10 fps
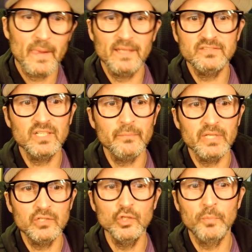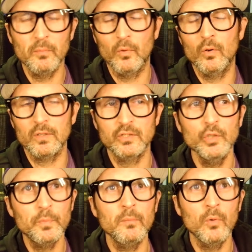is going to be Cooper Moore.
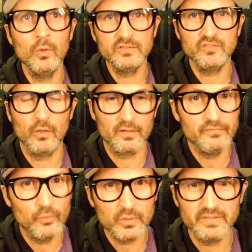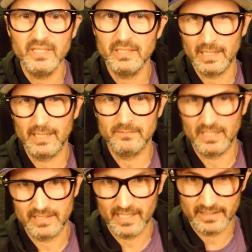Cooper Moore started 14 games
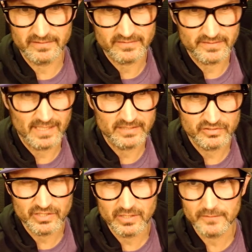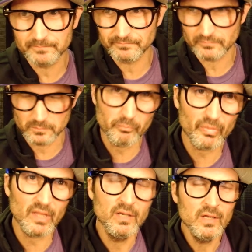at Kansas last year.
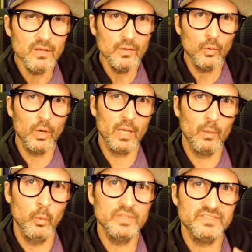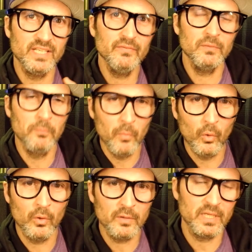what's even
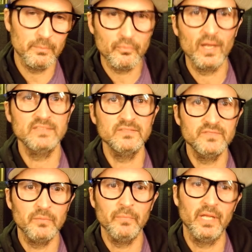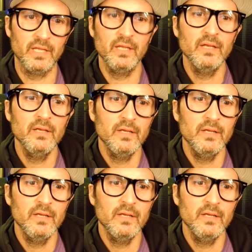more impressive to me